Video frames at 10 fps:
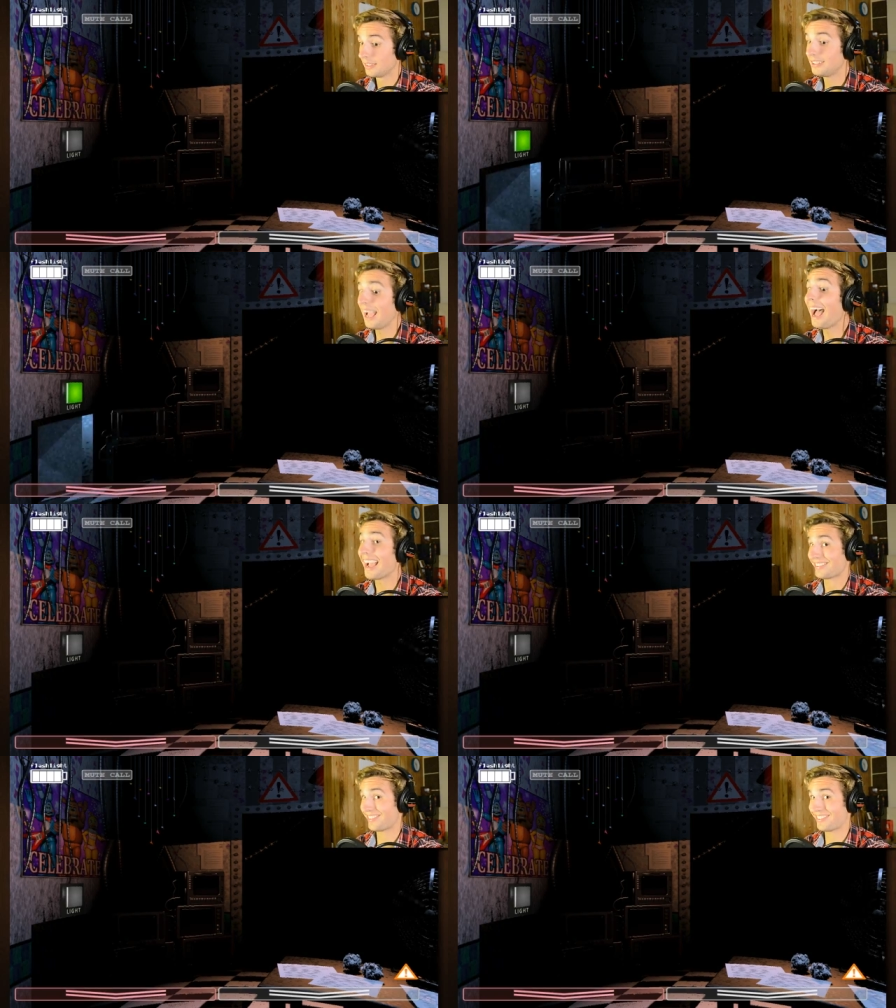Uh, yeah,
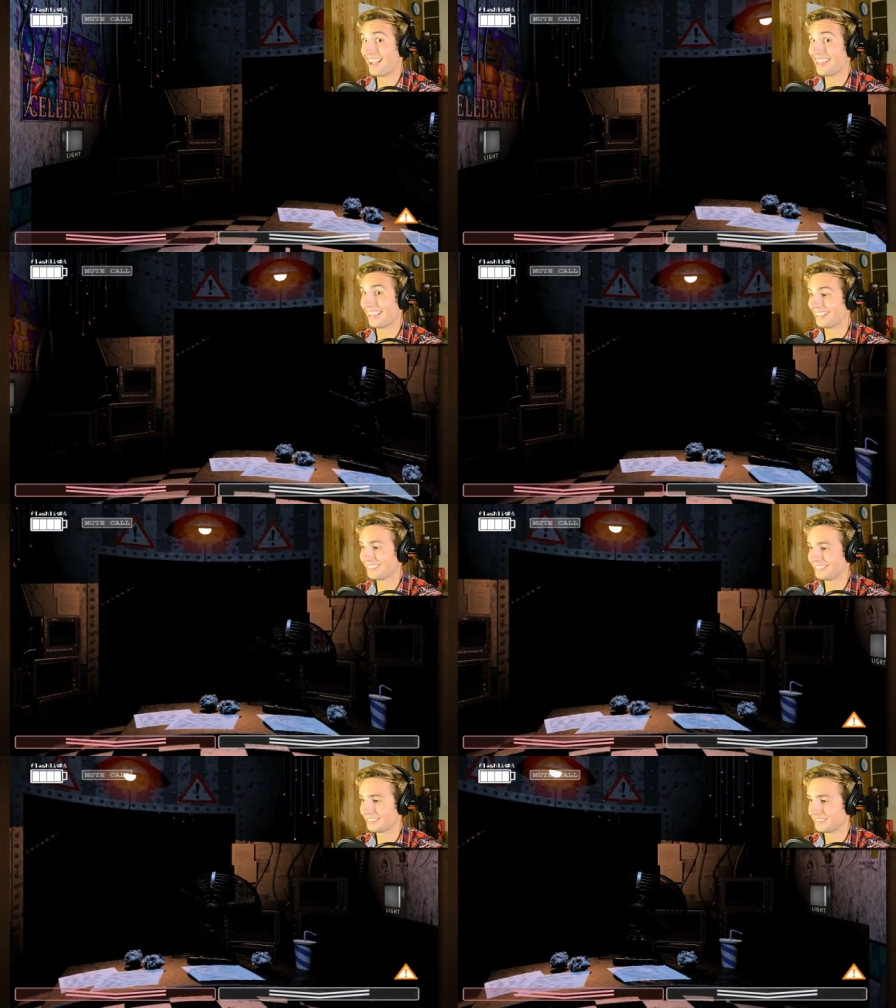I saw that.
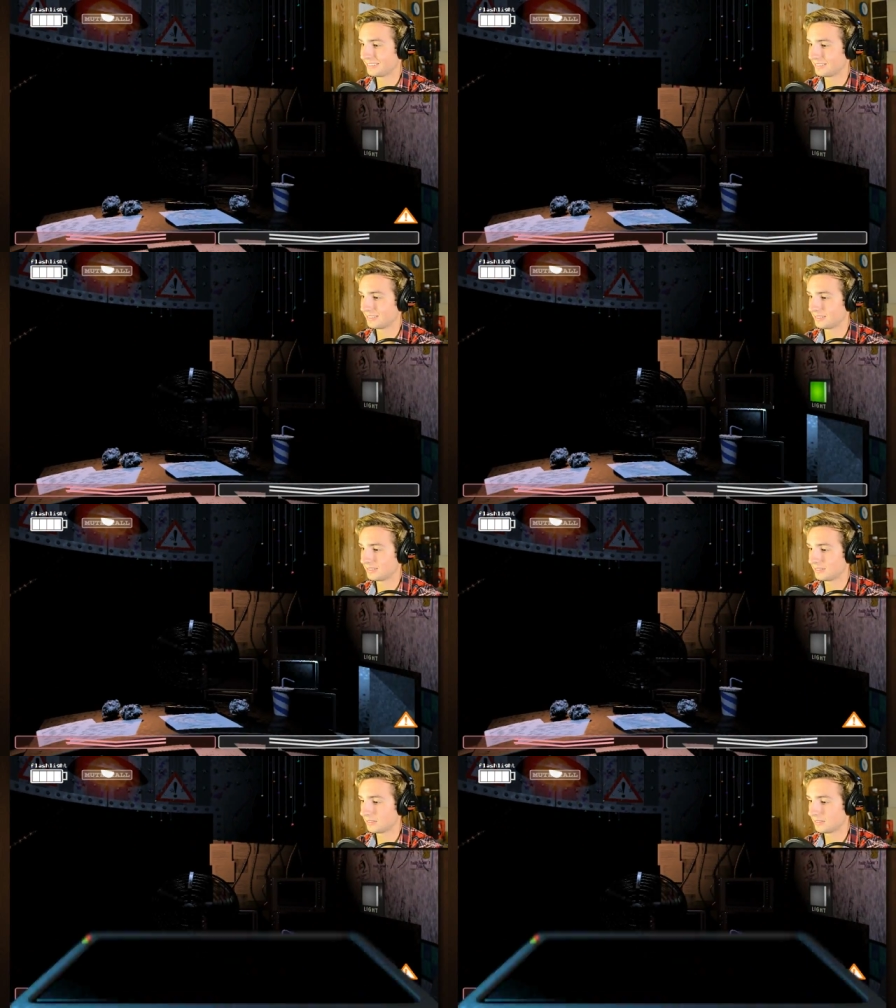It was too scary,